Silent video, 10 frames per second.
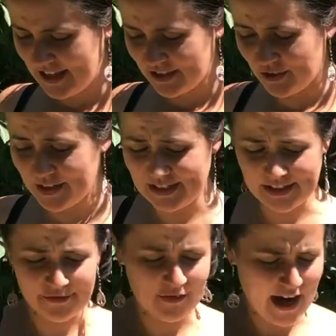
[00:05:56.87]
So this is
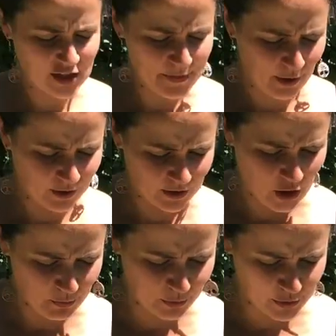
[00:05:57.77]
the freshly bottled
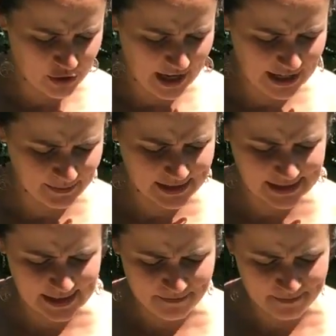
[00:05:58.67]
kombucha, and I'm
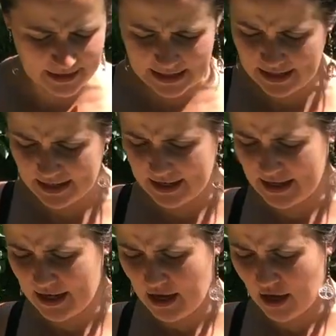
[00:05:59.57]
simply
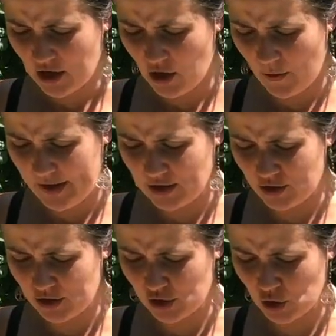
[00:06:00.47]
going
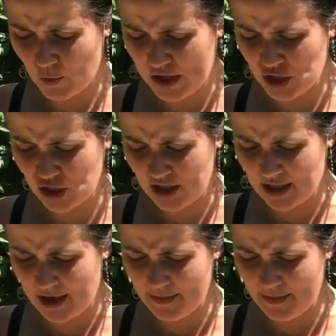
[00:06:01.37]
to squish them